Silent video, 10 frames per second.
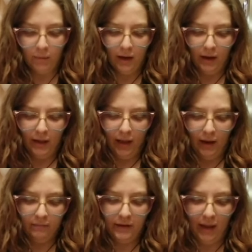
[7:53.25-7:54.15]
I
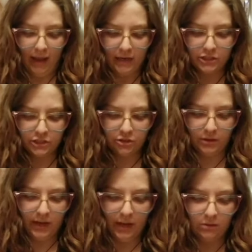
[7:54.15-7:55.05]
have an ash
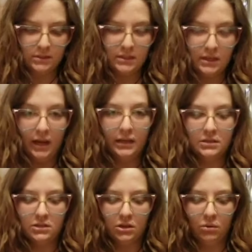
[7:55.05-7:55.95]
tree outside,
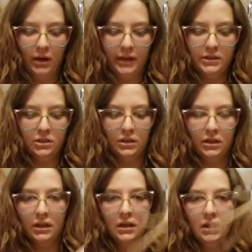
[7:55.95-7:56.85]
so I took
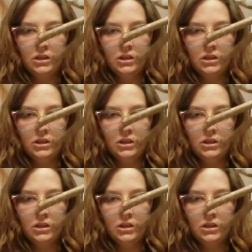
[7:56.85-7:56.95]
a